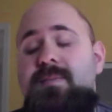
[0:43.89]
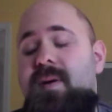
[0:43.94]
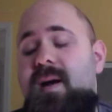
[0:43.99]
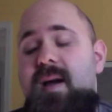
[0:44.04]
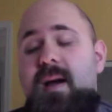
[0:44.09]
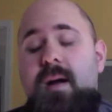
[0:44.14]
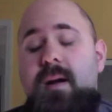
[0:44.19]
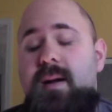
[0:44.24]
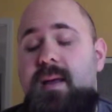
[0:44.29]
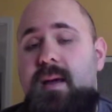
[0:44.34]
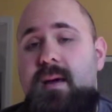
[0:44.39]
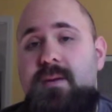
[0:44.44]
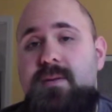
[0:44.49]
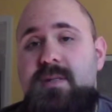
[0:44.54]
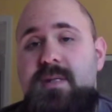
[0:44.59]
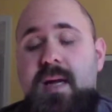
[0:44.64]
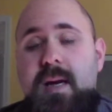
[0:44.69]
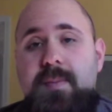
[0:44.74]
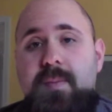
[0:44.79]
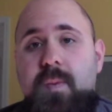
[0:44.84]
My audio
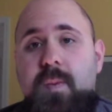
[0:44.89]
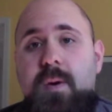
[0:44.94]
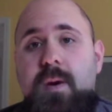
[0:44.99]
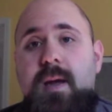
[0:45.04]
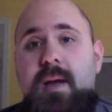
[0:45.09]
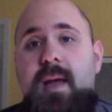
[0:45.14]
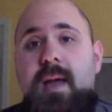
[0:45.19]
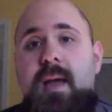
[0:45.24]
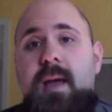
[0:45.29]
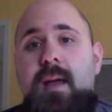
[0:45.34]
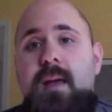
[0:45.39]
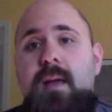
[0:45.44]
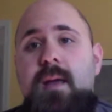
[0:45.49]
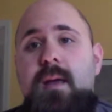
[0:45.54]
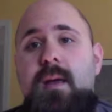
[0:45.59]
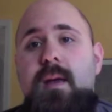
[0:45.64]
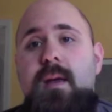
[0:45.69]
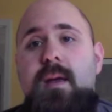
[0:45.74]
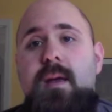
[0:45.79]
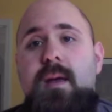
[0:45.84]
stopped working.
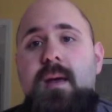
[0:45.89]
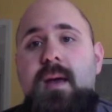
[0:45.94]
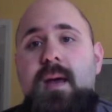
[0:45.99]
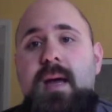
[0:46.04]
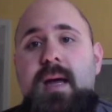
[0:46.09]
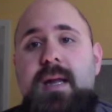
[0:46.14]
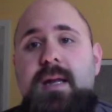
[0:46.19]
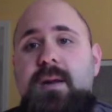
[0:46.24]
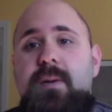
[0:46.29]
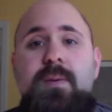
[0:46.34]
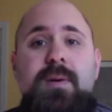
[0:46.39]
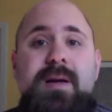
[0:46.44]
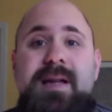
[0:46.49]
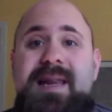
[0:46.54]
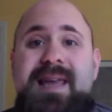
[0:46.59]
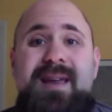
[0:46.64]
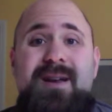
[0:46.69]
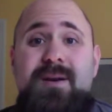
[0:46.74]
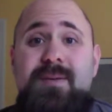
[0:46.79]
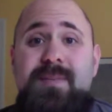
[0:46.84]
No one could
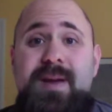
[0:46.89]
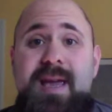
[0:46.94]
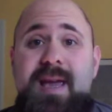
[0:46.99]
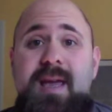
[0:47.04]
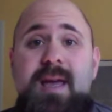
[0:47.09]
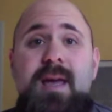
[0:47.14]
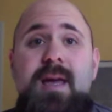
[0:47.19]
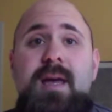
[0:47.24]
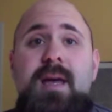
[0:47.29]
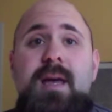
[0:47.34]
hear me.